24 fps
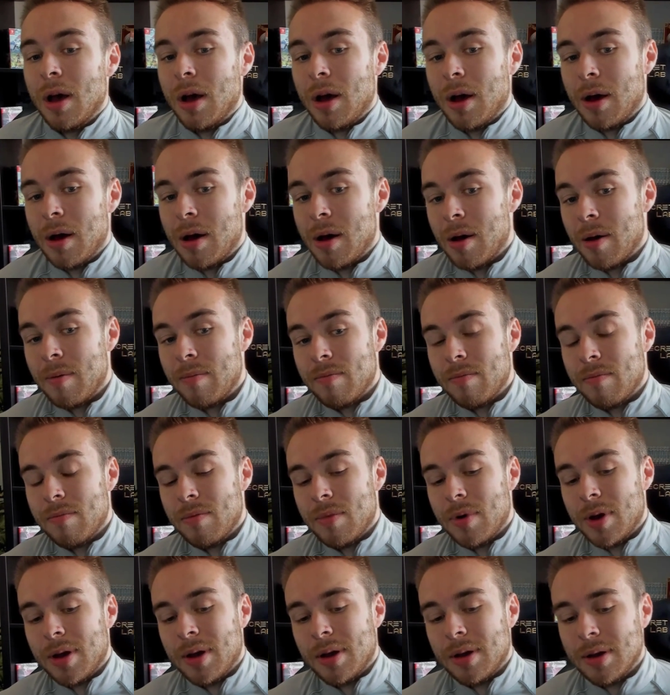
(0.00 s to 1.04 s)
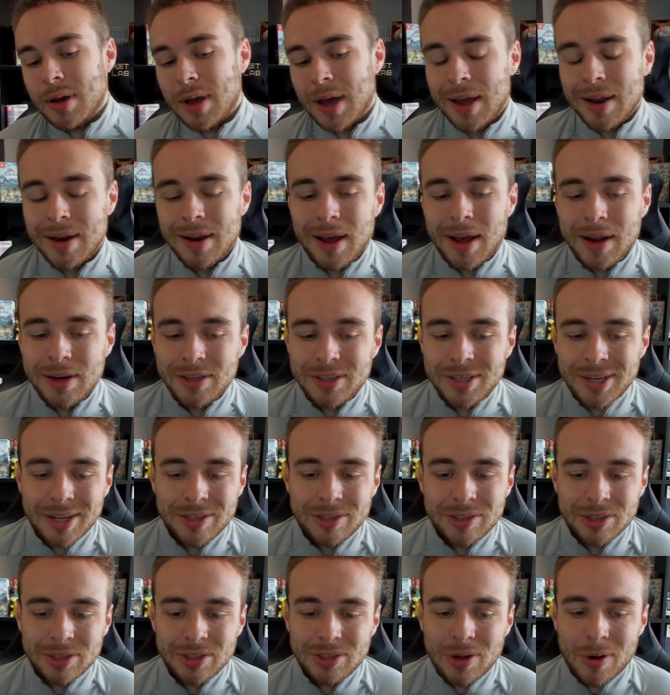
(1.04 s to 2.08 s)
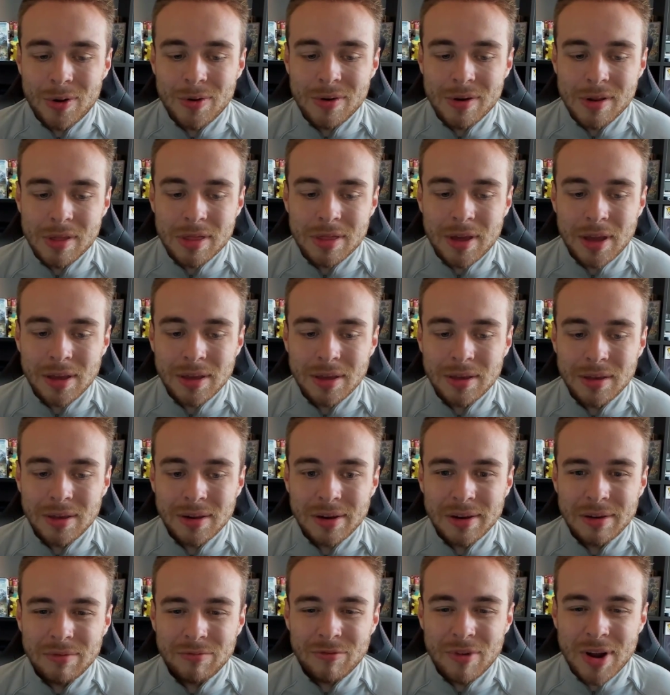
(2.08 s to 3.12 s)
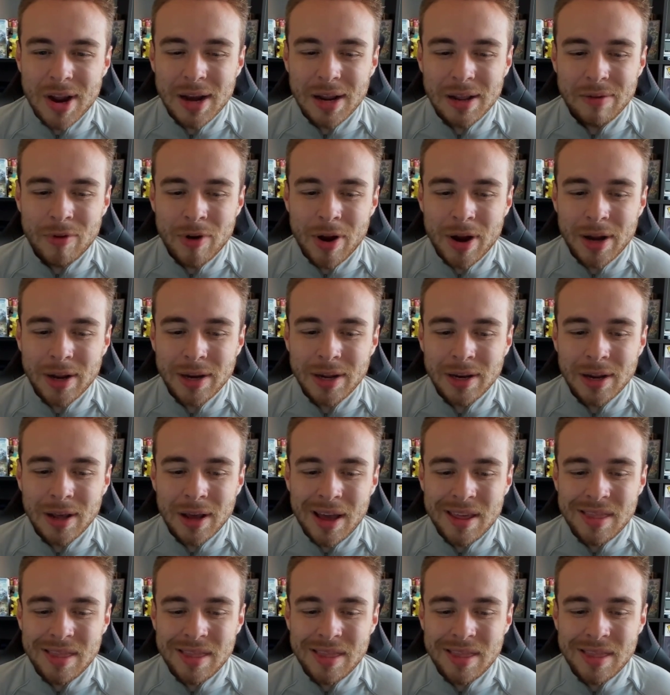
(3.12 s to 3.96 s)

And I just don't think you really, really need it.